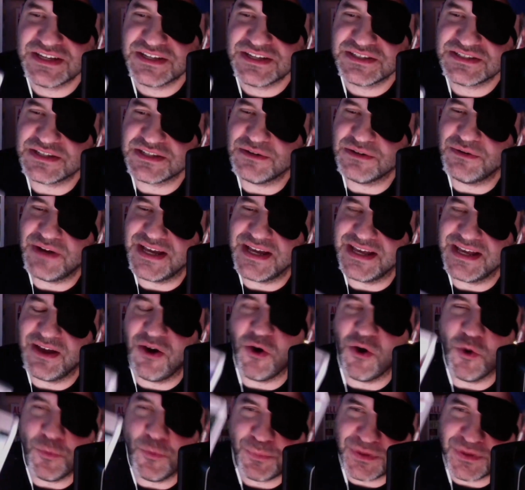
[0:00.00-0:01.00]
So I
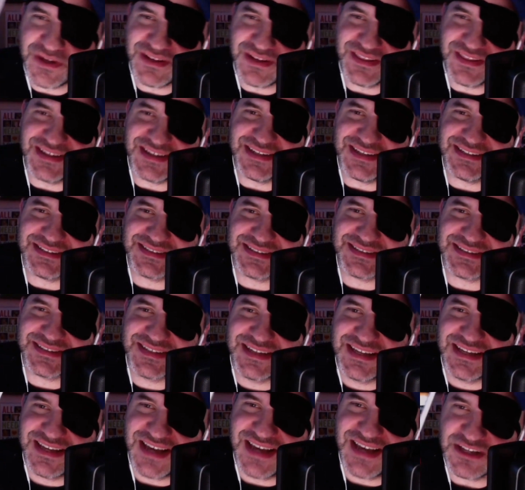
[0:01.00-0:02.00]
opened this,
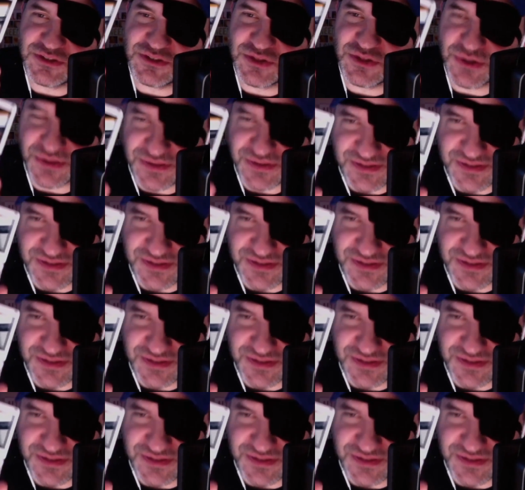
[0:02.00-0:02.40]
I took